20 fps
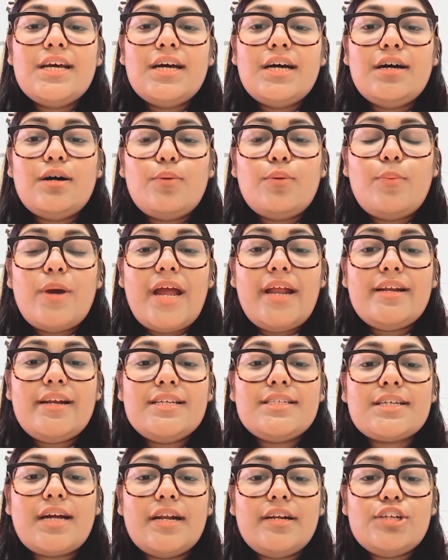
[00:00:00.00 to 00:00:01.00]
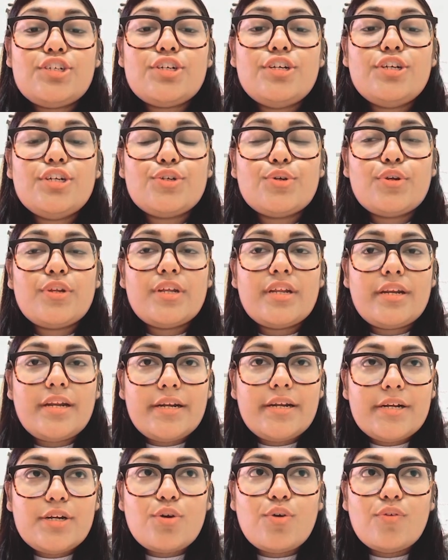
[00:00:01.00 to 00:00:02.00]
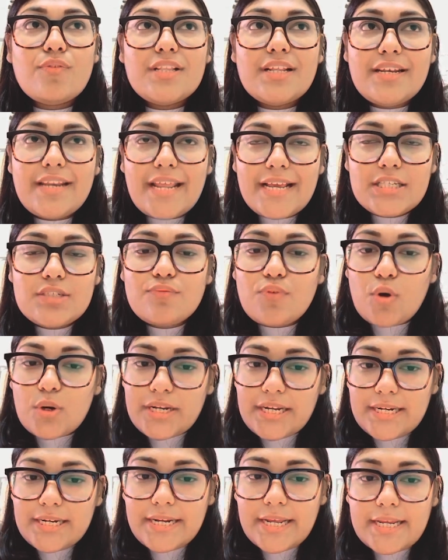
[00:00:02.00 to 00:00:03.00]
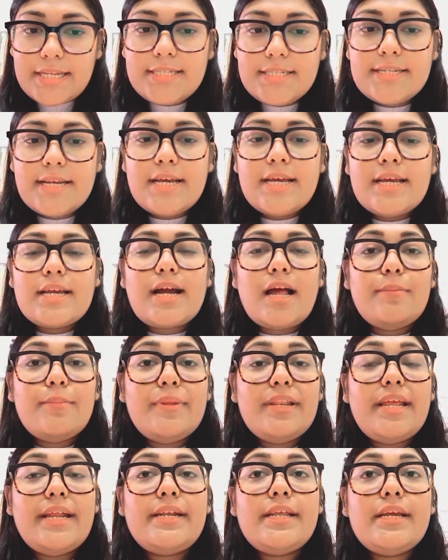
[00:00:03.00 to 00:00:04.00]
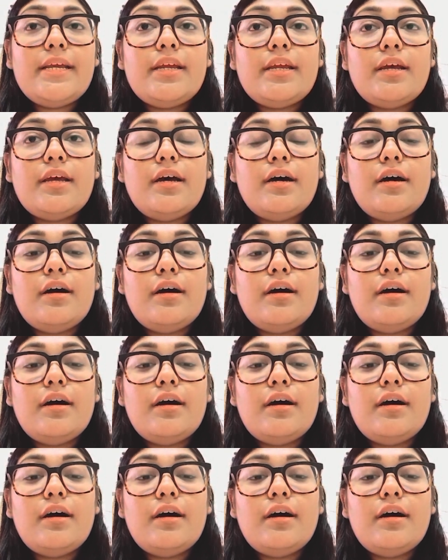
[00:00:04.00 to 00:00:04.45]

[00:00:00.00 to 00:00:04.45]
where his condition deteriorated over the next 14 days, culminating